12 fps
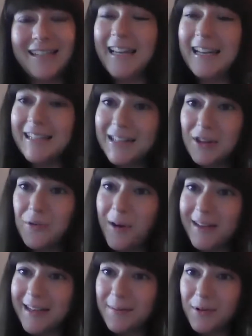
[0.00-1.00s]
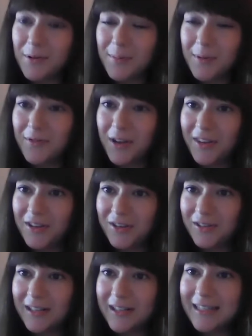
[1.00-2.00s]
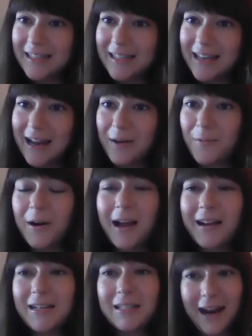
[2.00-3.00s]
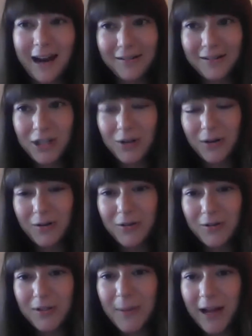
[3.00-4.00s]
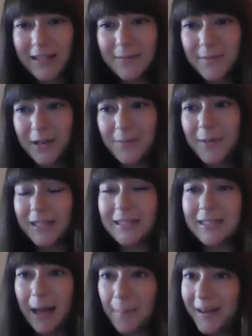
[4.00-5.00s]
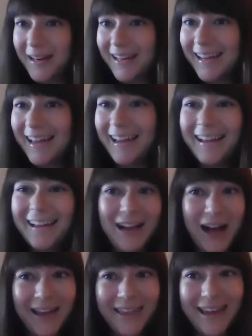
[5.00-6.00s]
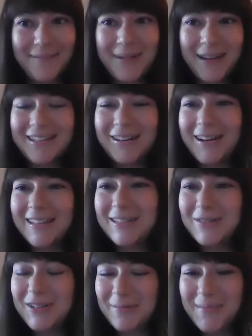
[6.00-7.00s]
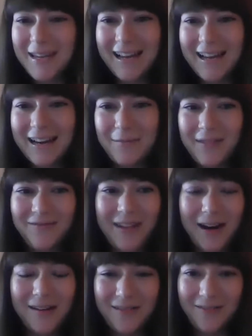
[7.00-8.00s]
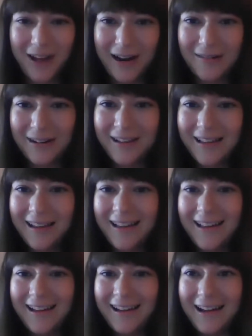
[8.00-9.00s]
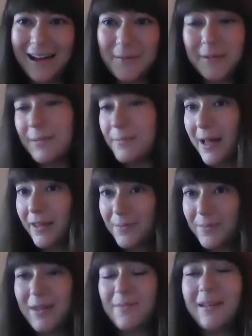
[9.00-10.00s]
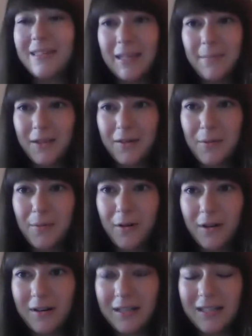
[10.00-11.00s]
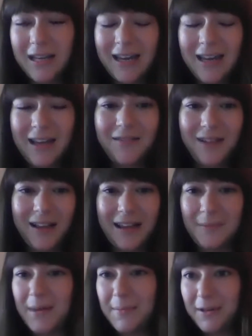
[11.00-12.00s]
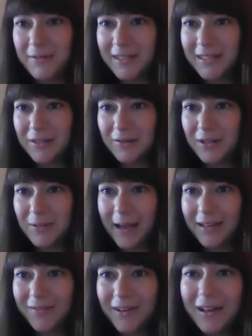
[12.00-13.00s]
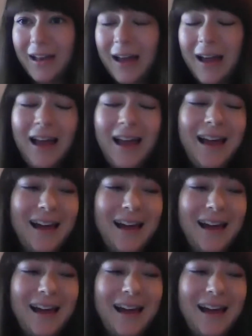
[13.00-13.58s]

I sent it to the WhatsApp group of all the journalists, and we're not entirely sure who's responsible, but somebody got that picture on social media and it went very viral. It didn't bother me, but some of the reporters felt like maybe it was disrespectful.